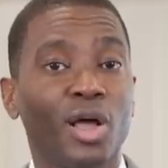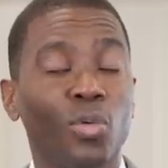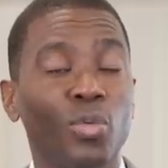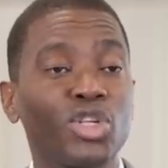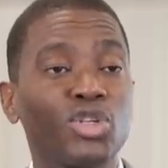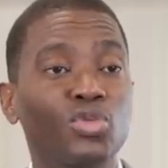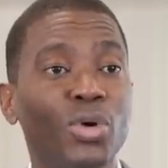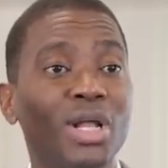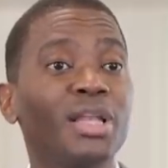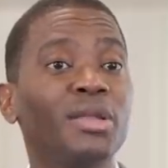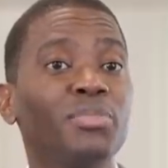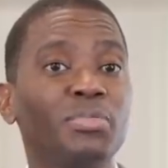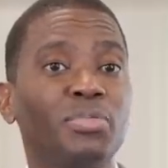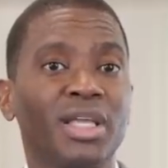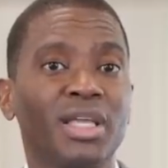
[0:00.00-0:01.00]
which will
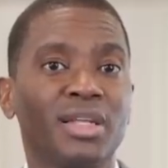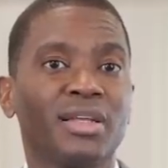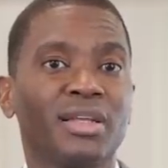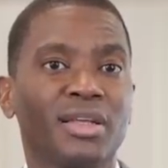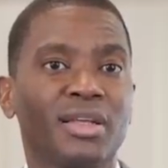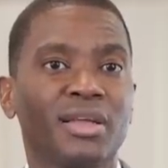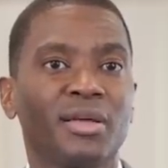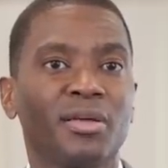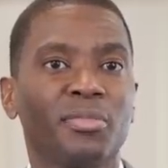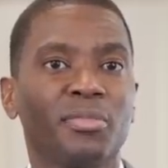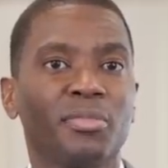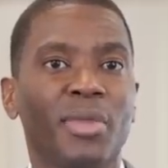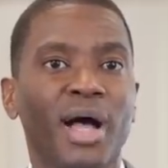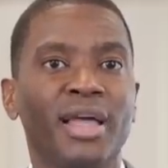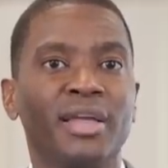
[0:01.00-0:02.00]
be paid
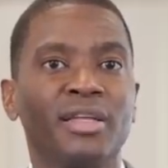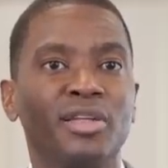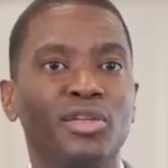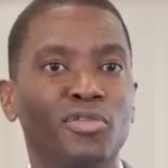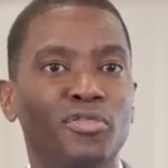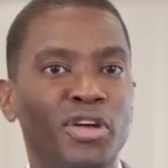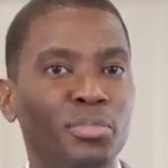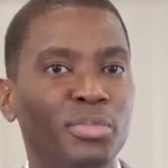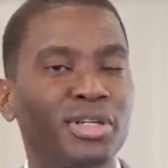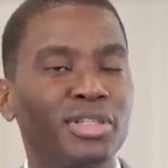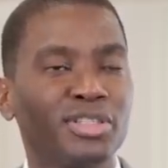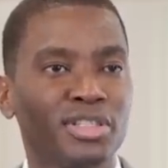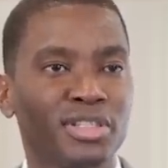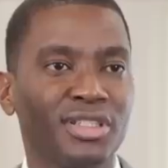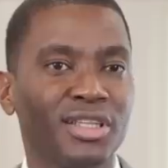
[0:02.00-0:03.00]
by November
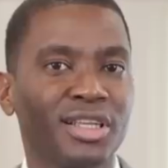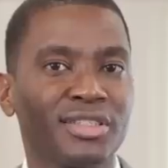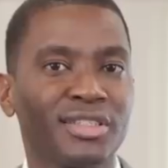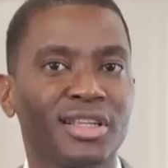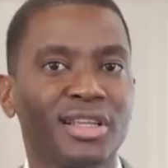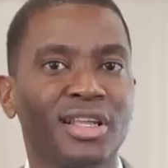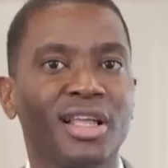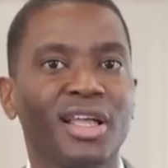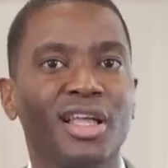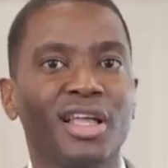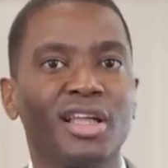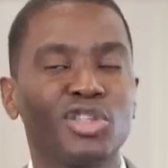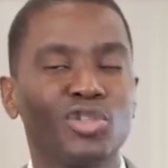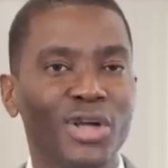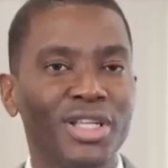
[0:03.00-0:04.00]
30th,
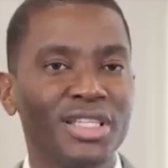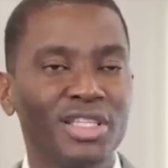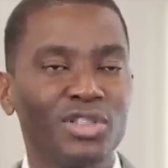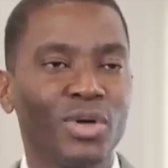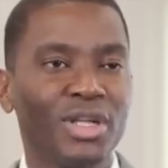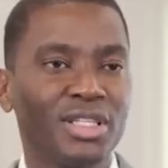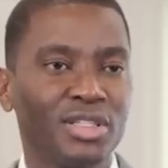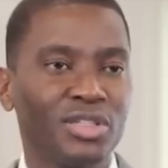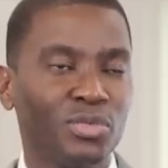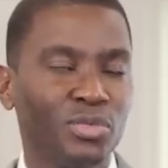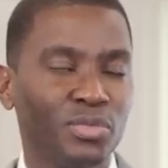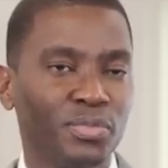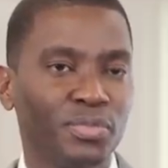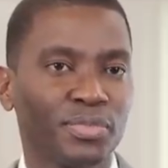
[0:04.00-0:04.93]
2022.